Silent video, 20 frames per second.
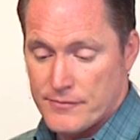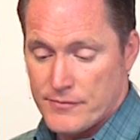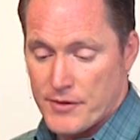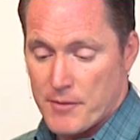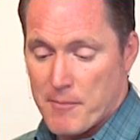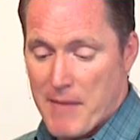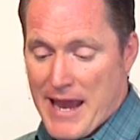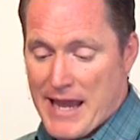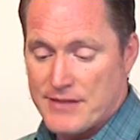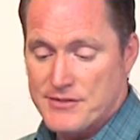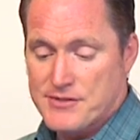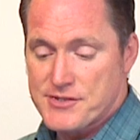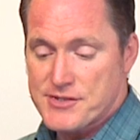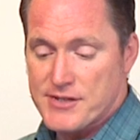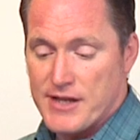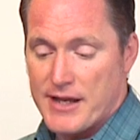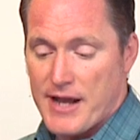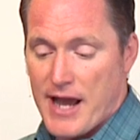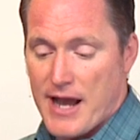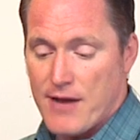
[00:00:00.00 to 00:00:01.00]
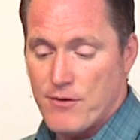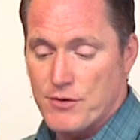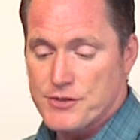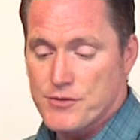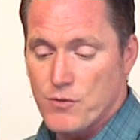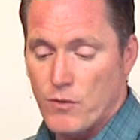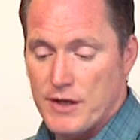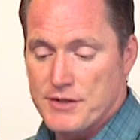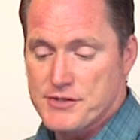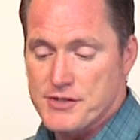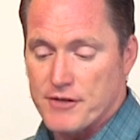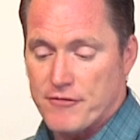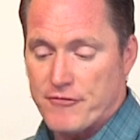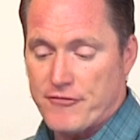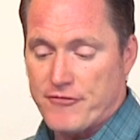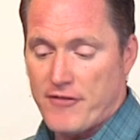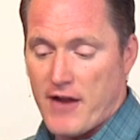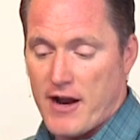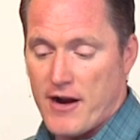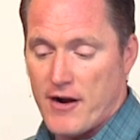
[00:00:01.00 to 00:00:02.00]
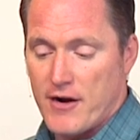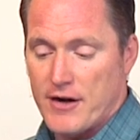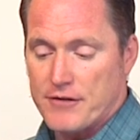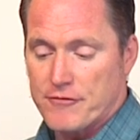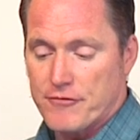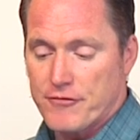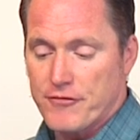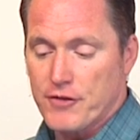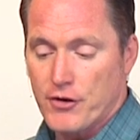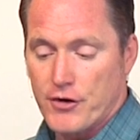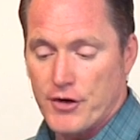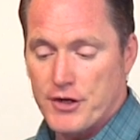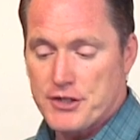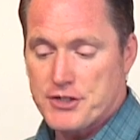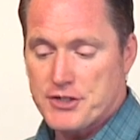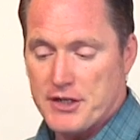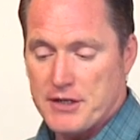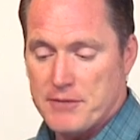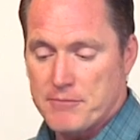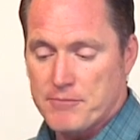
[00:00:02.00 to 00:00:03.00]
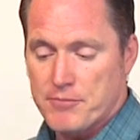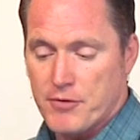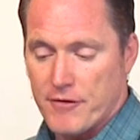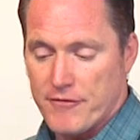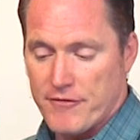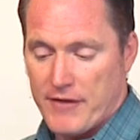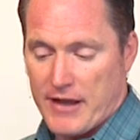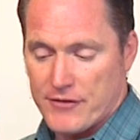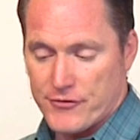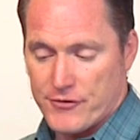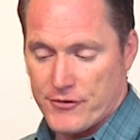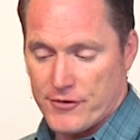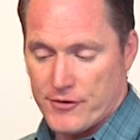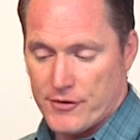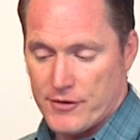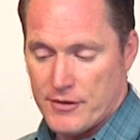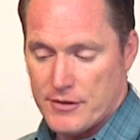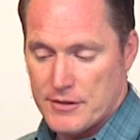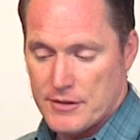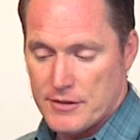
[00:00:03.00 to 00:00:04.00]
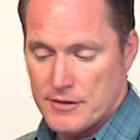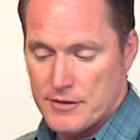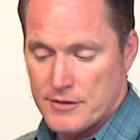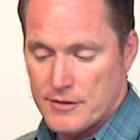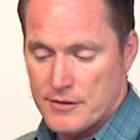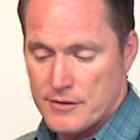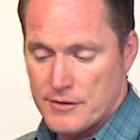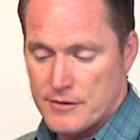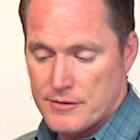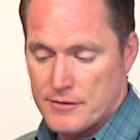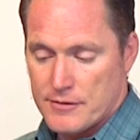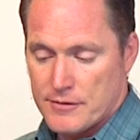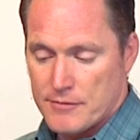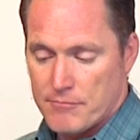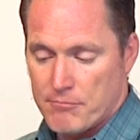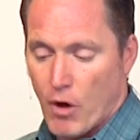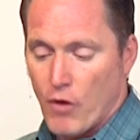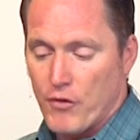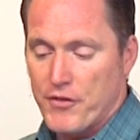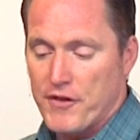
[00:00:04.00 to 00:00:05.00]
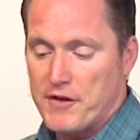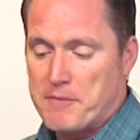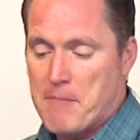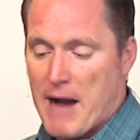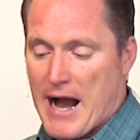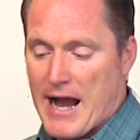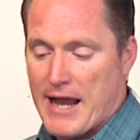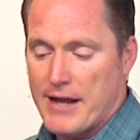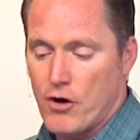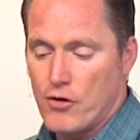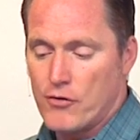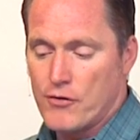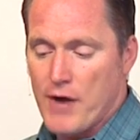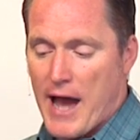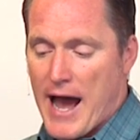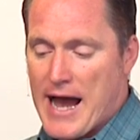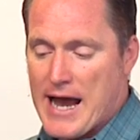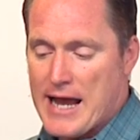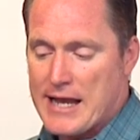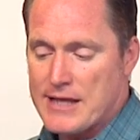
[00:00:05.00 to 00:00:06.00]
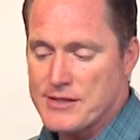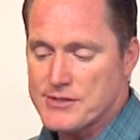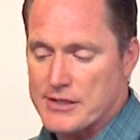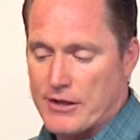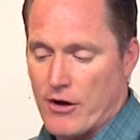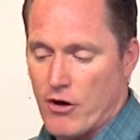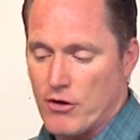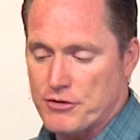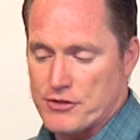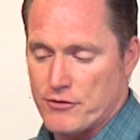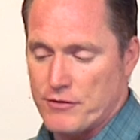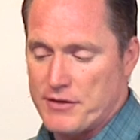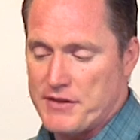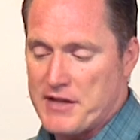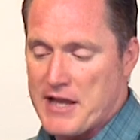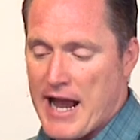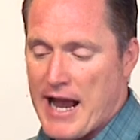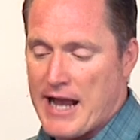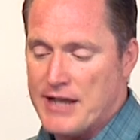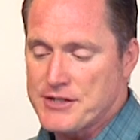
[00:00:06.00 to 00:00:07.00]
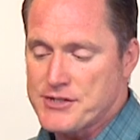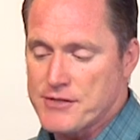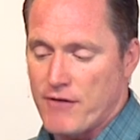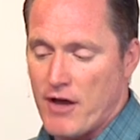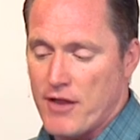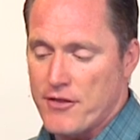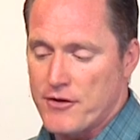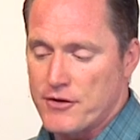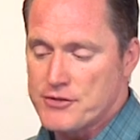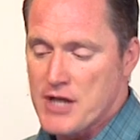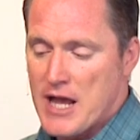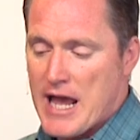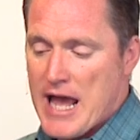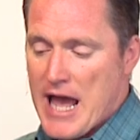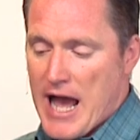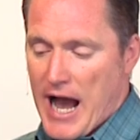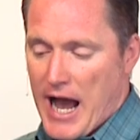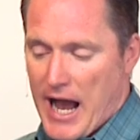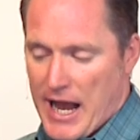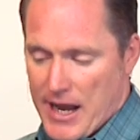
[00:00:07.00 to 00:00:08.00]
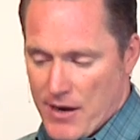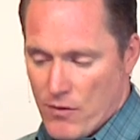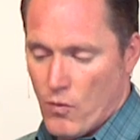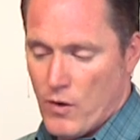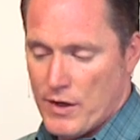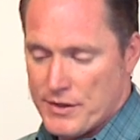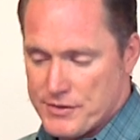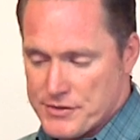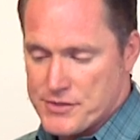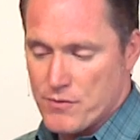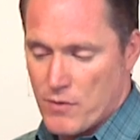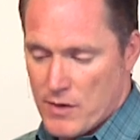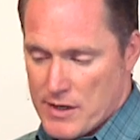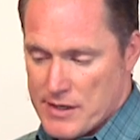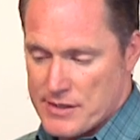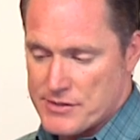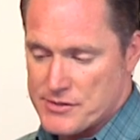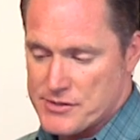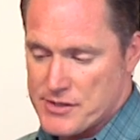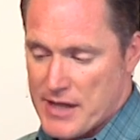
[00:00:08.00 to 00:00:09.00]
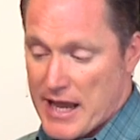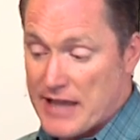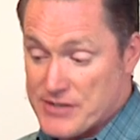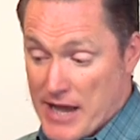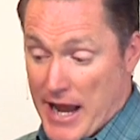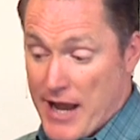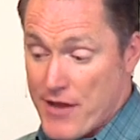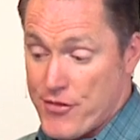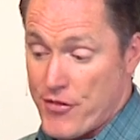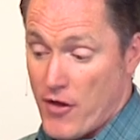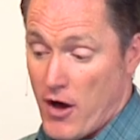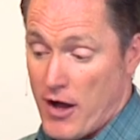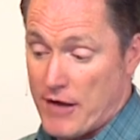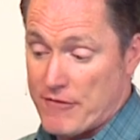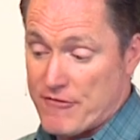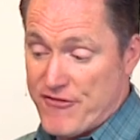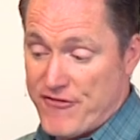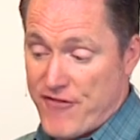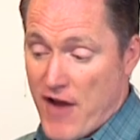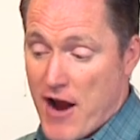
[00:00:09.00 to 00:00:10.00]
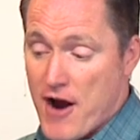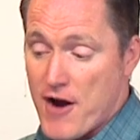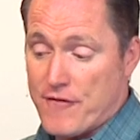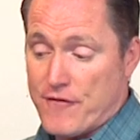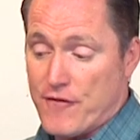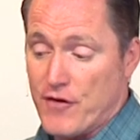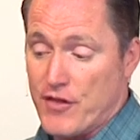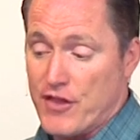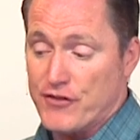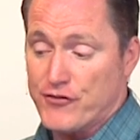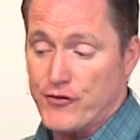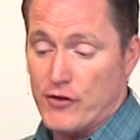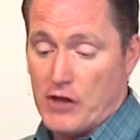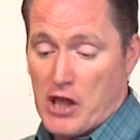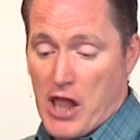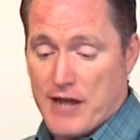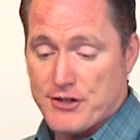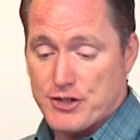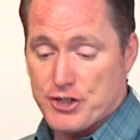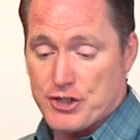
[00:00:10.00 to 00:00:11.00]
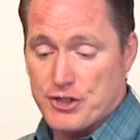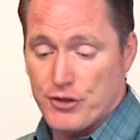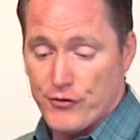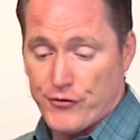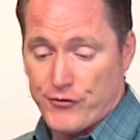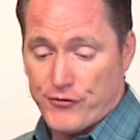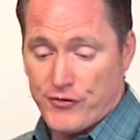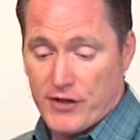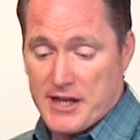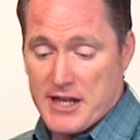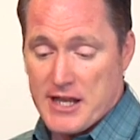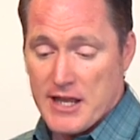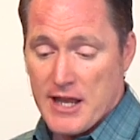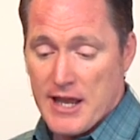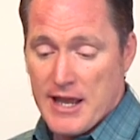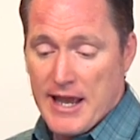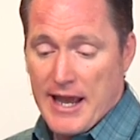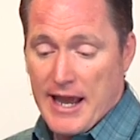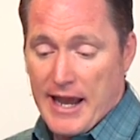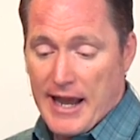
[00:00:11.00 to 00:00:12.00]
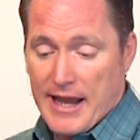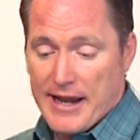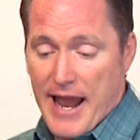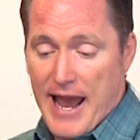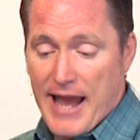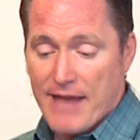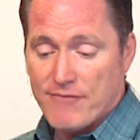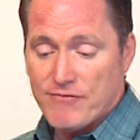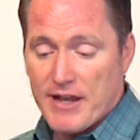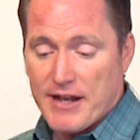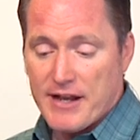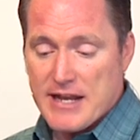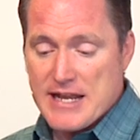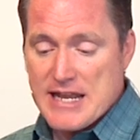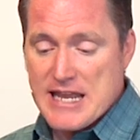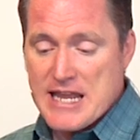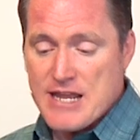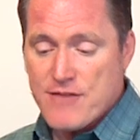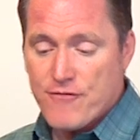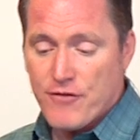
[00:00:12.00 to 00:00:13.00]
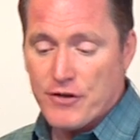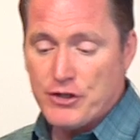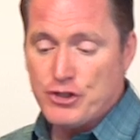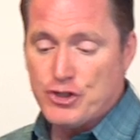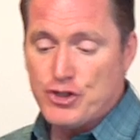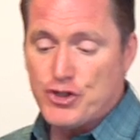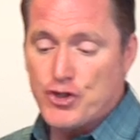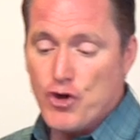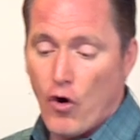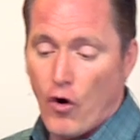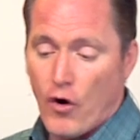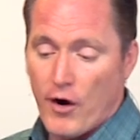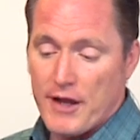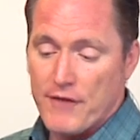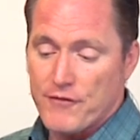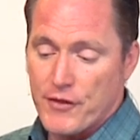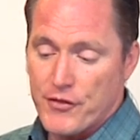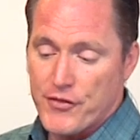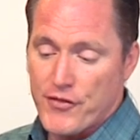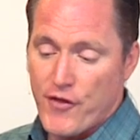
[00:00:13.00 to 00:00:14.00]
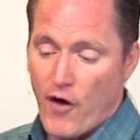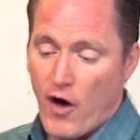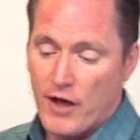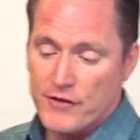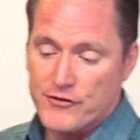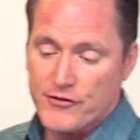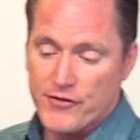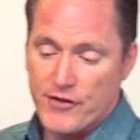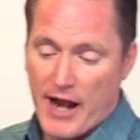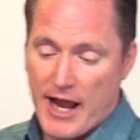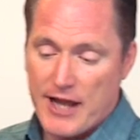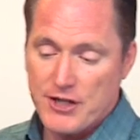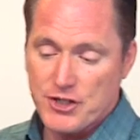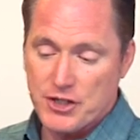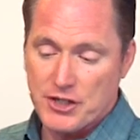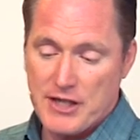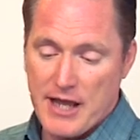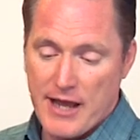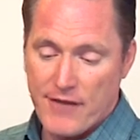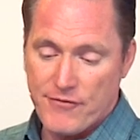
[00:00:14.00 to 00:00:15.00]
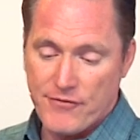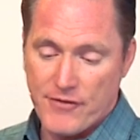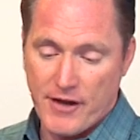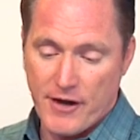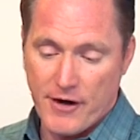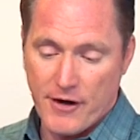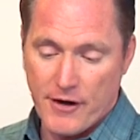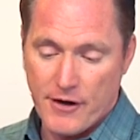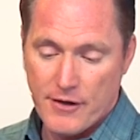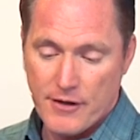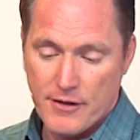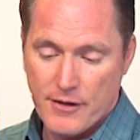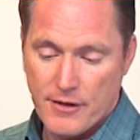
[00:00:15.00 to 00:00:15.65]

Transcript: The man said, "I was once a fair and flourishing professor. Both in mine own eyes and also in the eyes of others, I once was, as I thought, fair for the celestial city, and had then even joy at the thoughts that I should get there.